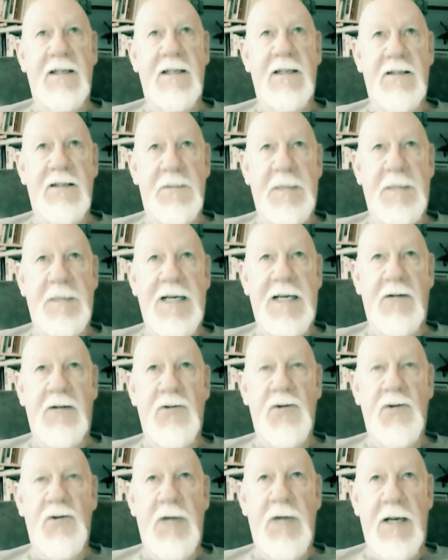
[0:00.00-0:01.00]
just because
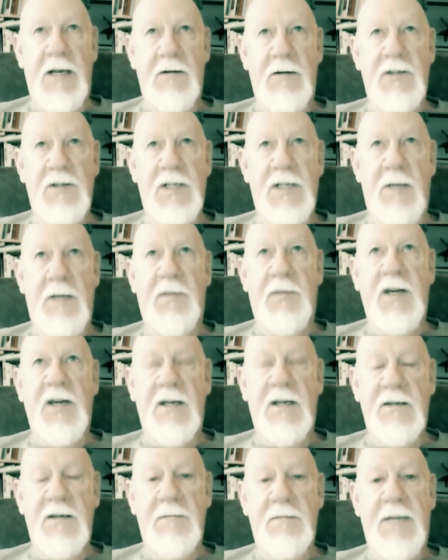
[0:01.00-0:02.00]
you hear something
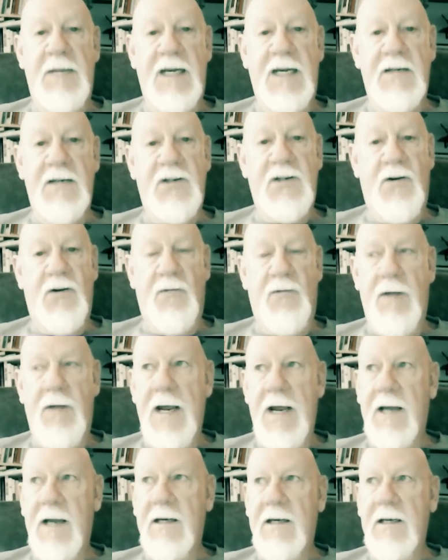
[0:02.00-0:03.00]
doesn't mean it's
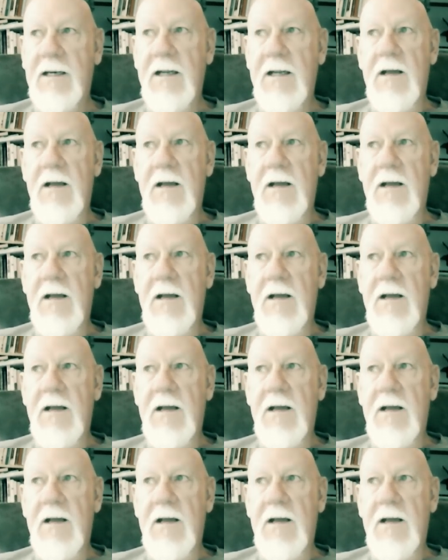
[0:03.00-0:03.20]
correct,